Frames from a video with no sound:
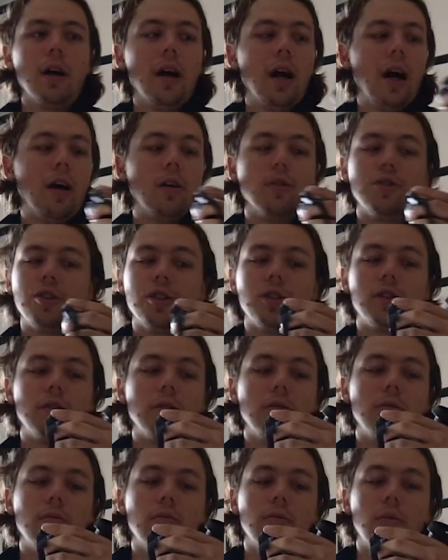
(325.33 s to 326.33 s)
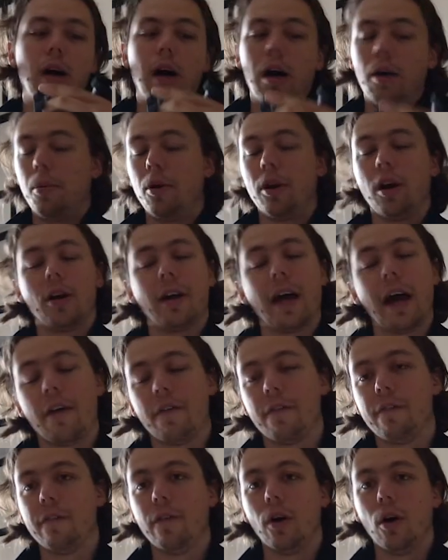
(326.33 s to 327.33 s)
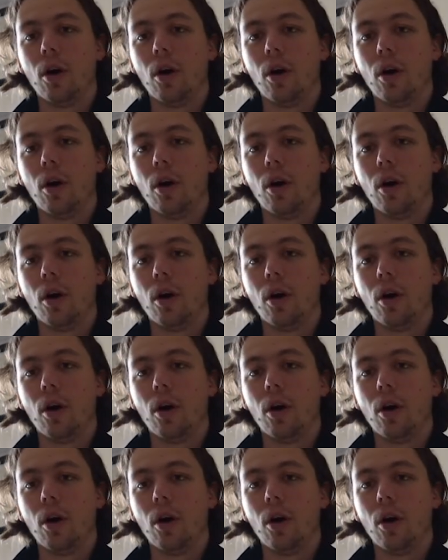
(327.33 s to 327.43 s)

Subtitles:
I'll put it on f4